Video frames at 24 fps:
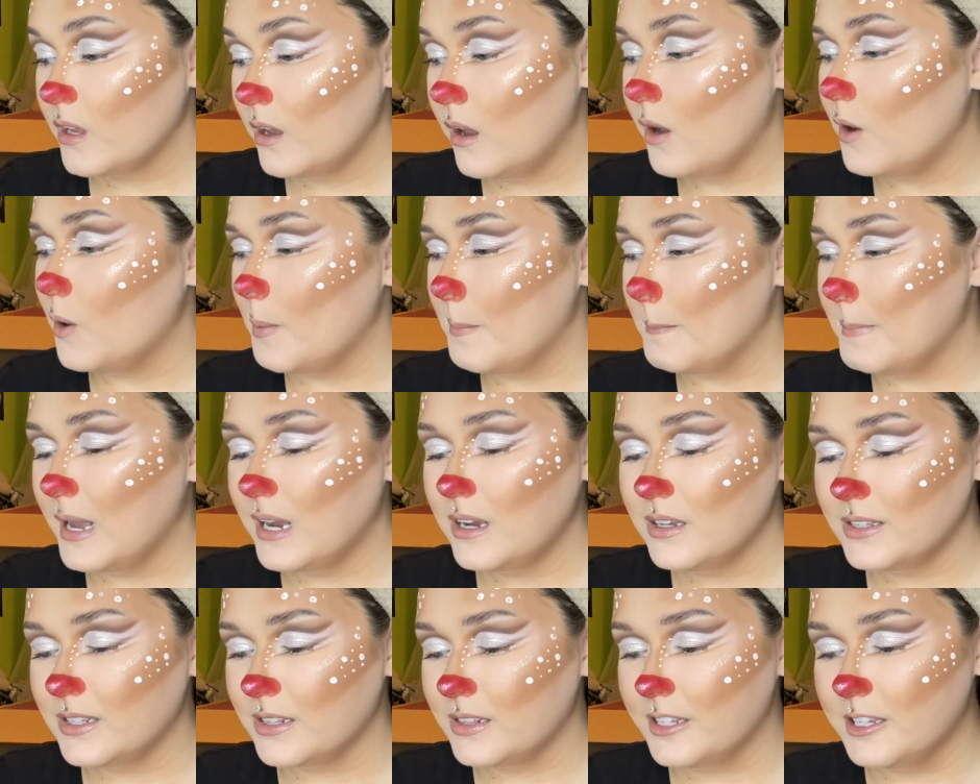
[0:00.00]
Oh, back
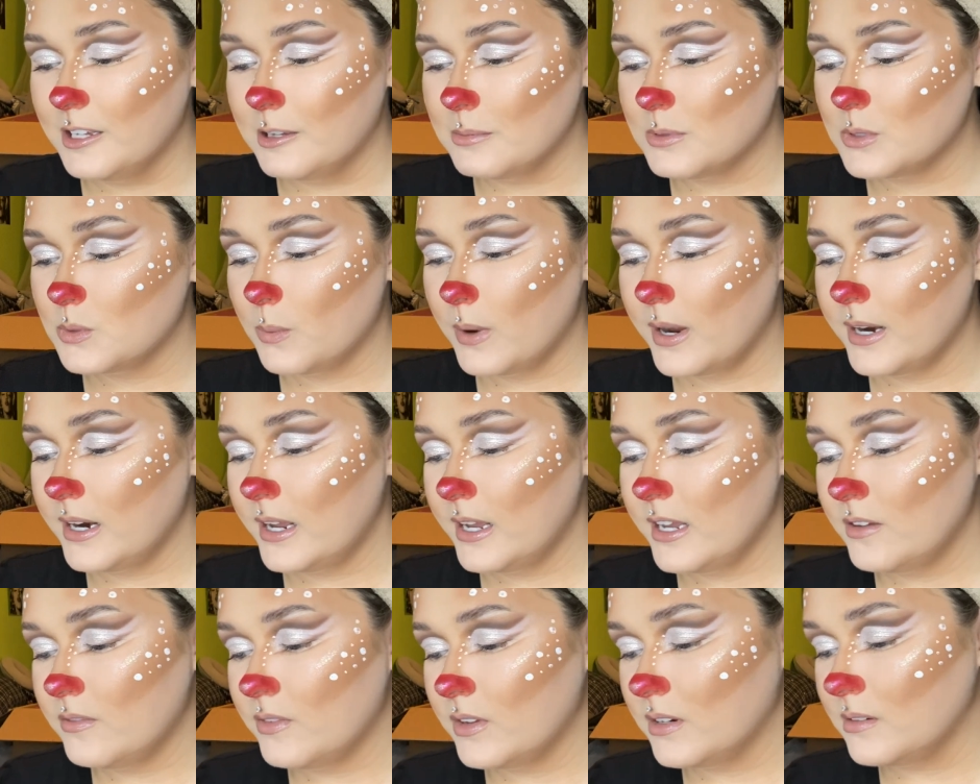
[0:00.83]
on the lips.
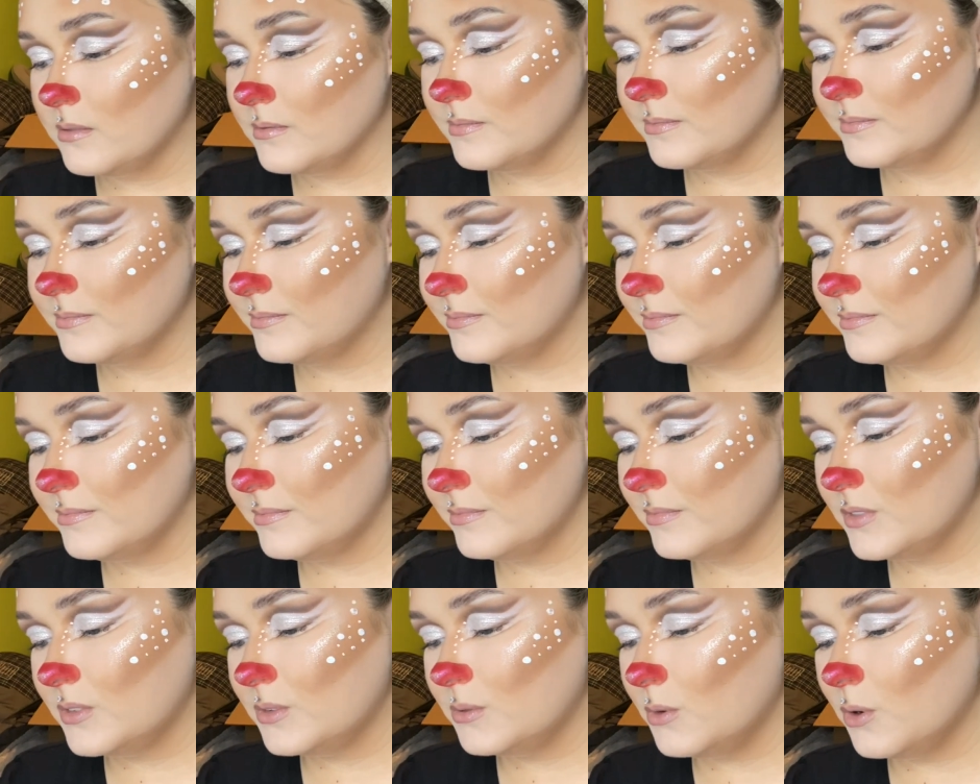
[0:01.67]

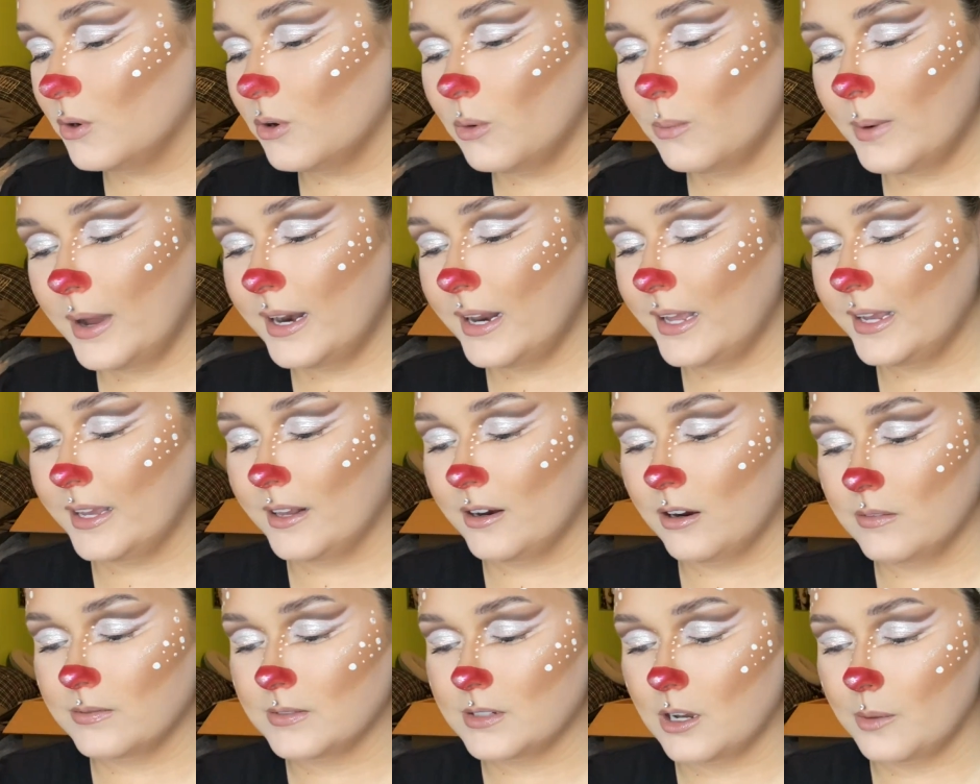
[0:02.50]
Girl, why'd I get
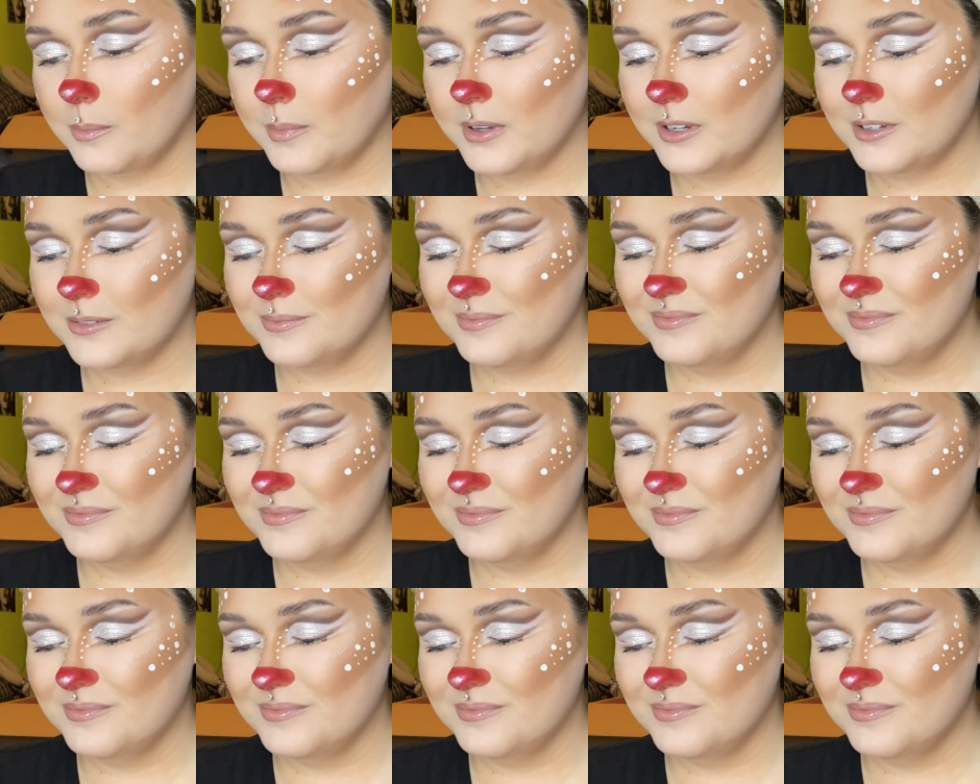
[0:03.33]
off topic?